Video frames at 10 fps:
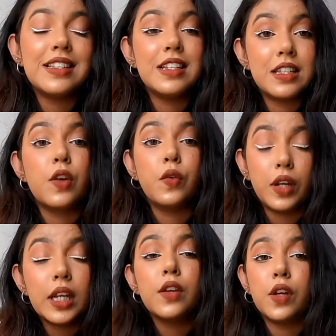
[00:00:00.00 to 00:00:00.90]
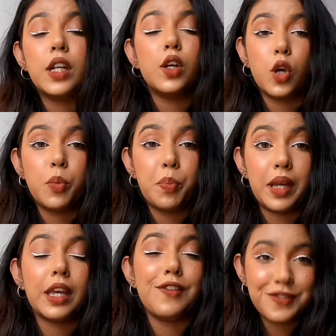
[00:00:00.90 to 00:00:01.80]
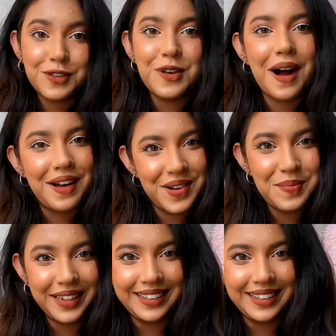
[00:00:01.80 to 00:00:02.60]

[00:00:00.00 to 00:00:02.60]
this is a really good pick if you are